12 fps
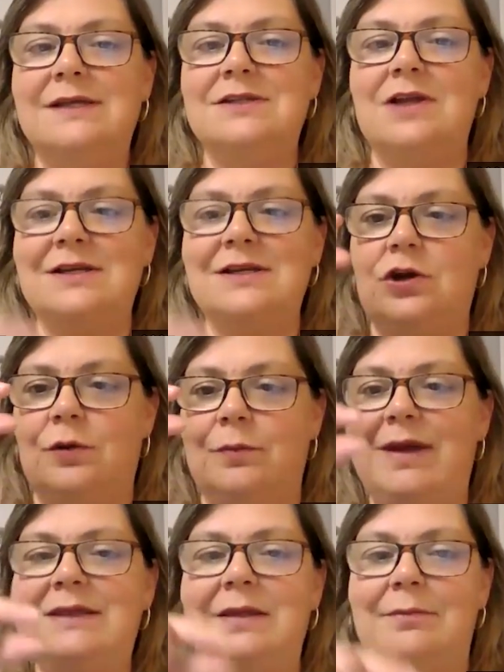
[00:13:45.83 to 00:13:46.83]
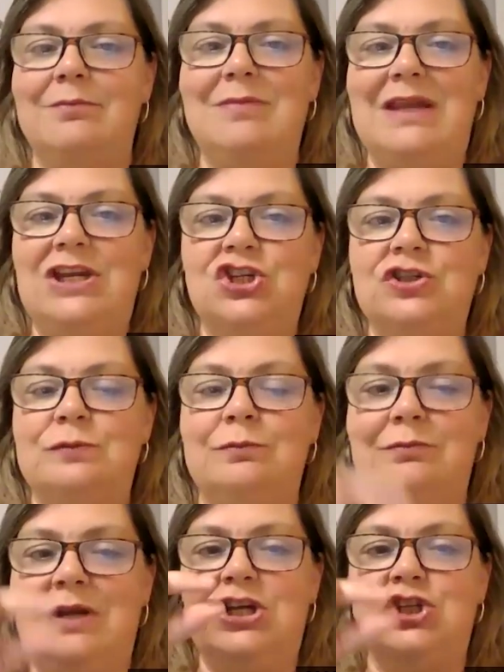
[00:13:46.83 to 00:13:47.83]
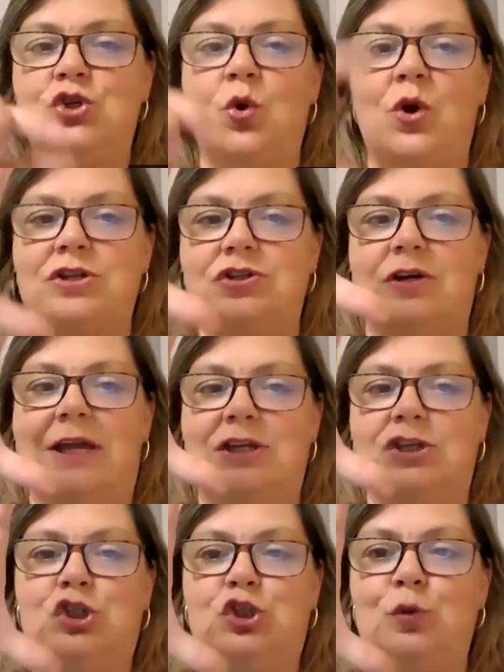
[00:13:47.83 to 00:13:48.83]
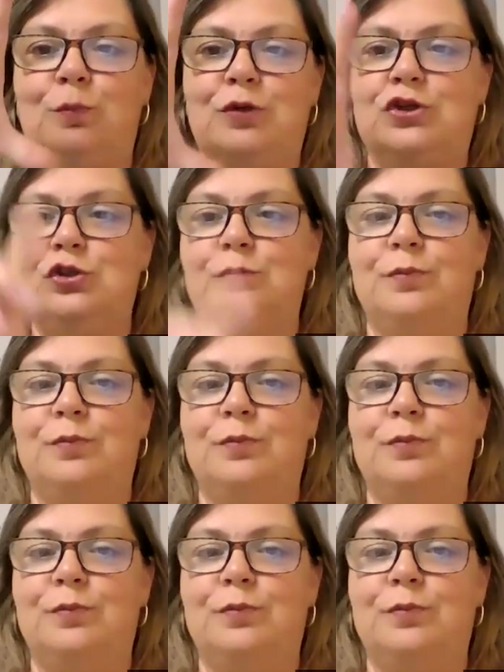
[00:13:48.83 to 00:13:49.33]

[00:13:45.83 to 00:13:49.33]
as long as you don't make them mini short or like super